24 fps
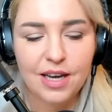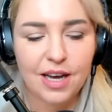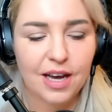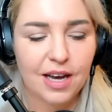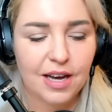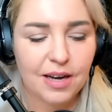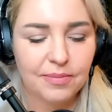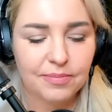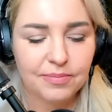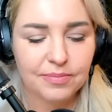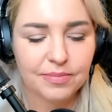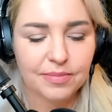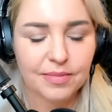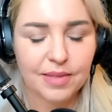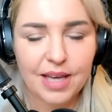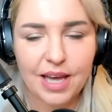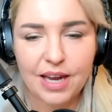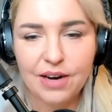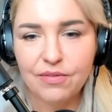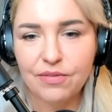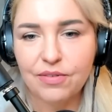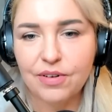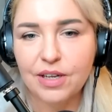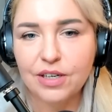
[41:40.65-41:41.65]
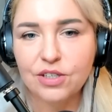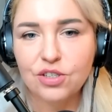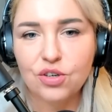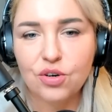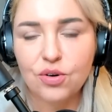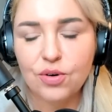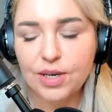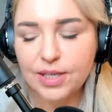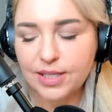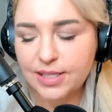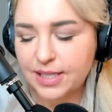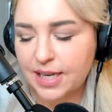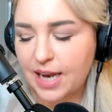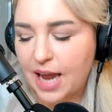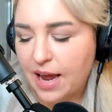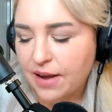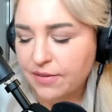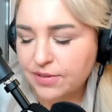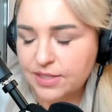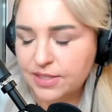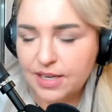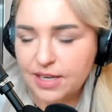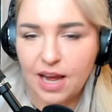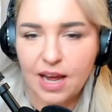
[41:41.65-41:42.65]
kind of luxurious
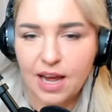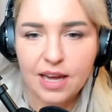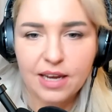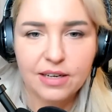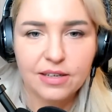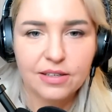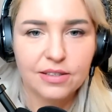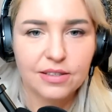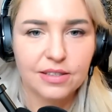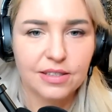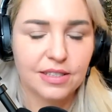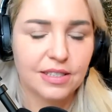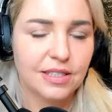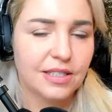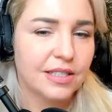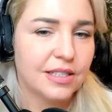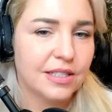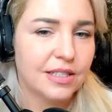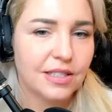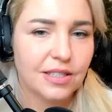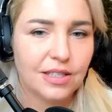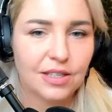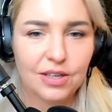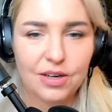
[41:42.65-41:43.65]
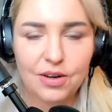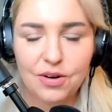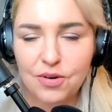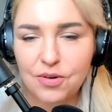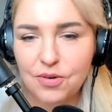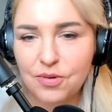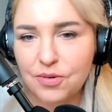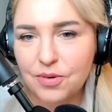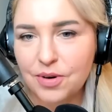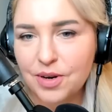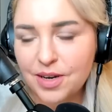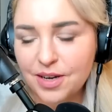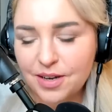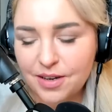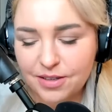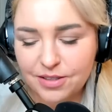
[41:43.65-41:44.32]
lifestyles and